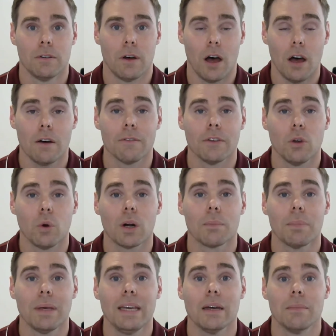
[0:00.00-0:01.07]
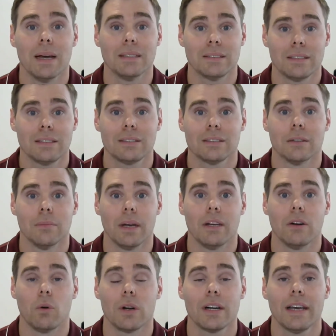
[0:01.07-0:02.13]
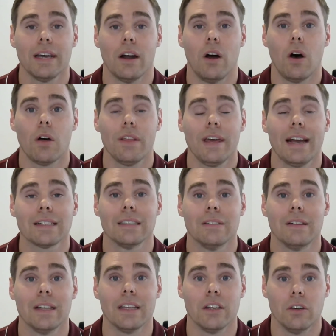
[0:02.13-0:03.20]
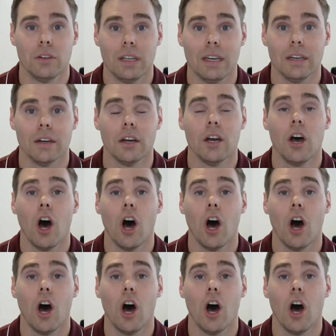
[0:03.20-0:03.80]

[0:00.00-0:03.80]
PMS system in order to get all the activity that you need